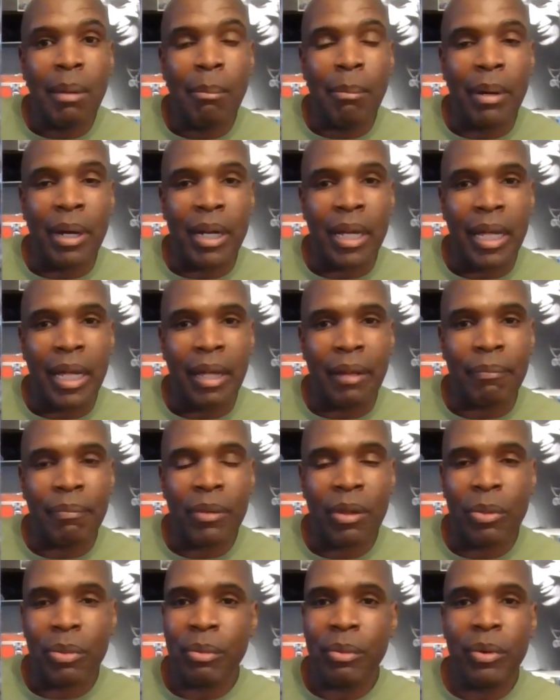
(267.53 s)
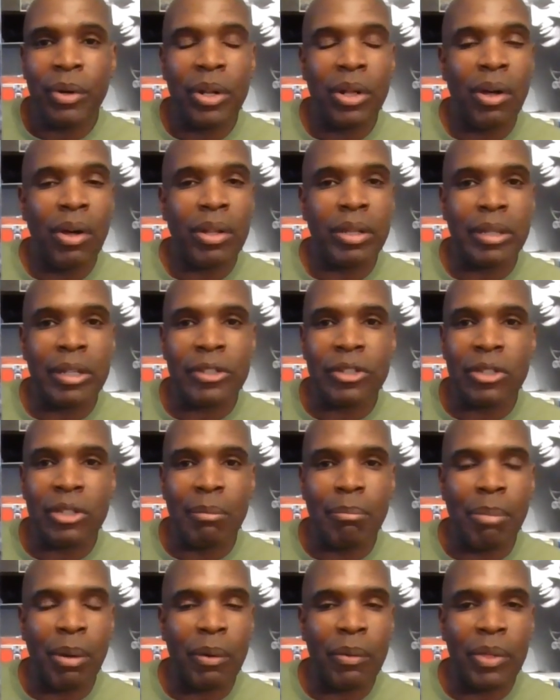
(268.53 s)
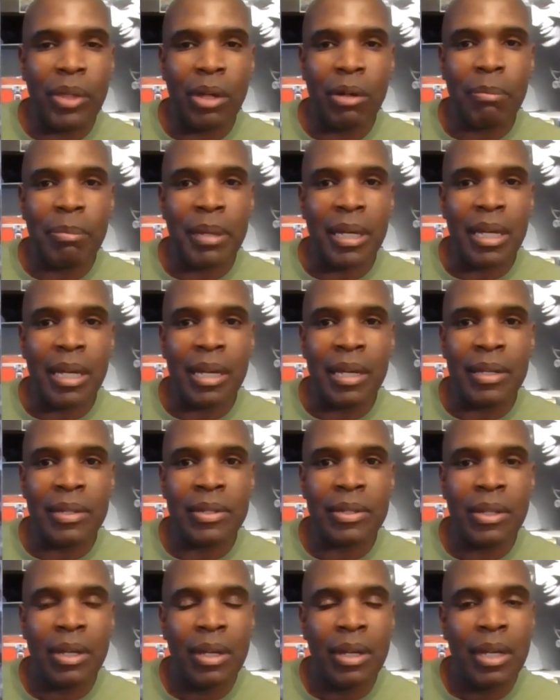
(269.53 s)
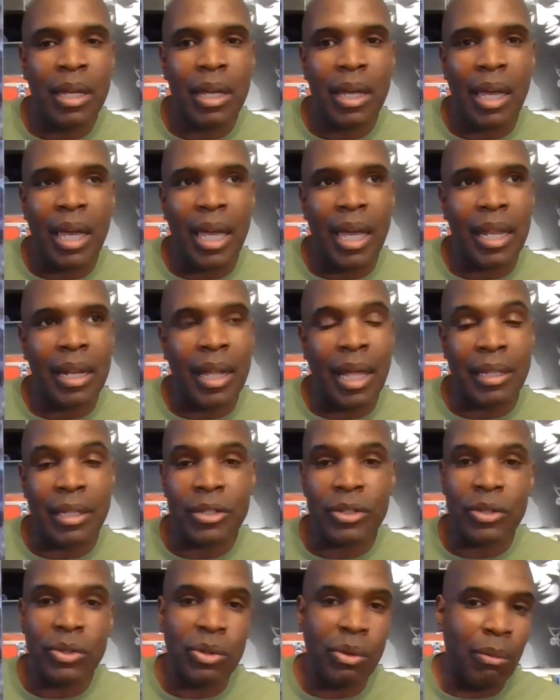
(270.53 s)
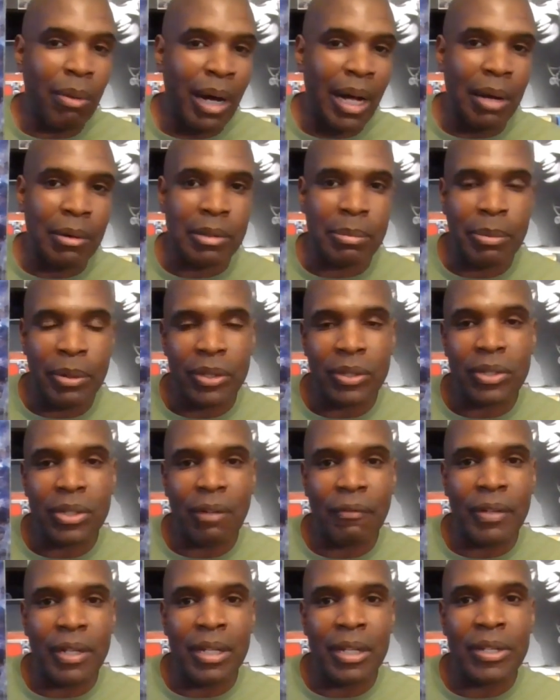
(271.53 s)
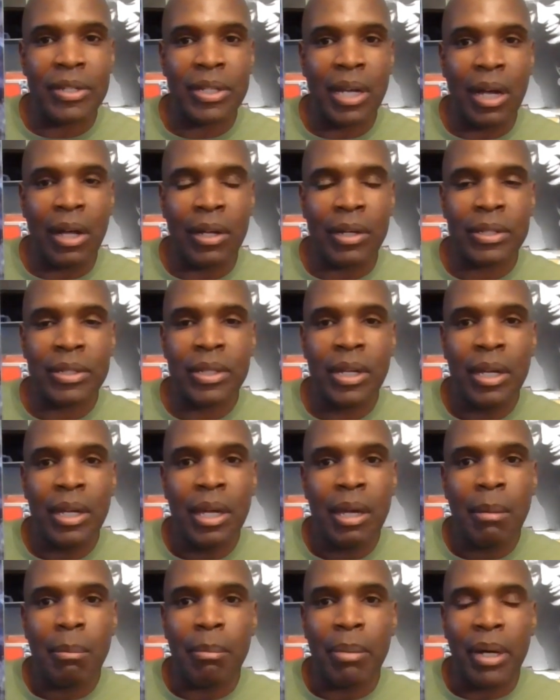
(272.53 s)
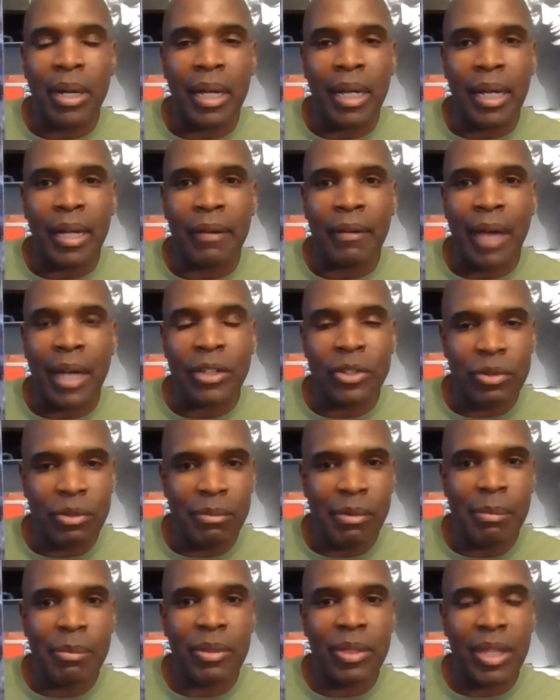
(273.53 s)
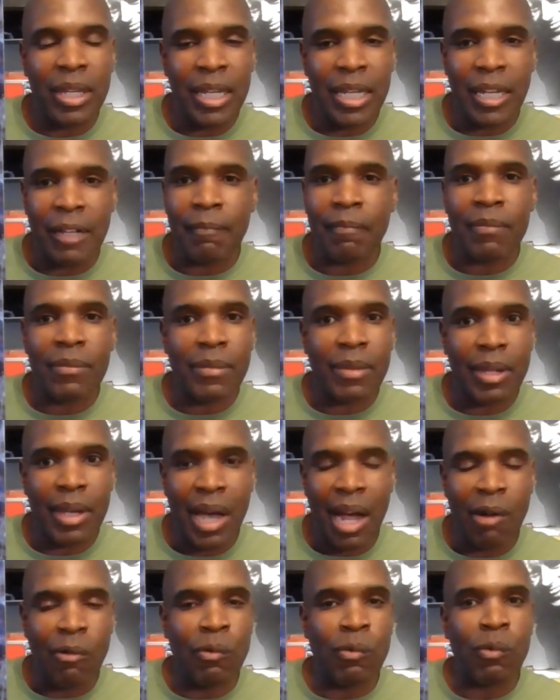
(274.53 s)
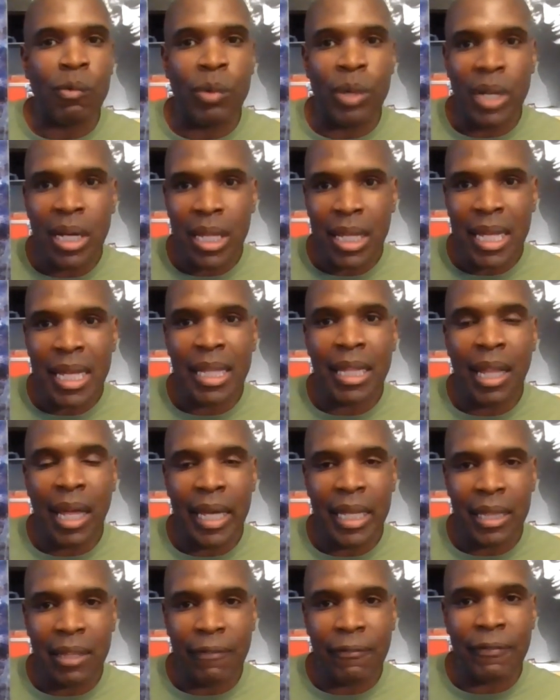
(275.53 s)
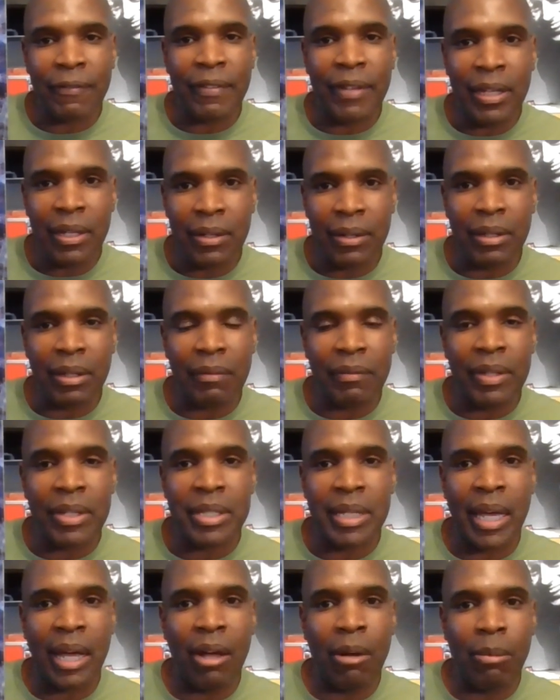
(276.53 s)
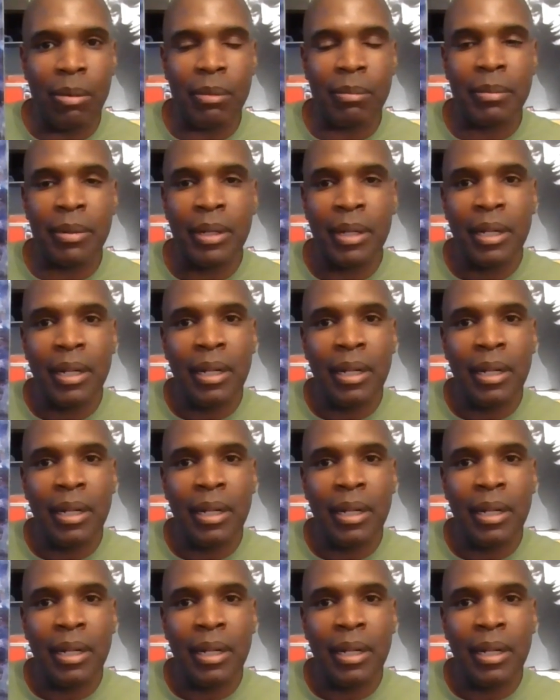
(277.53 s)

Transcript: But threw it on, listened to both LPs, and I listened to it while I was putting stuff in Discogs. But I just remember thinking, I really like the feel of this album.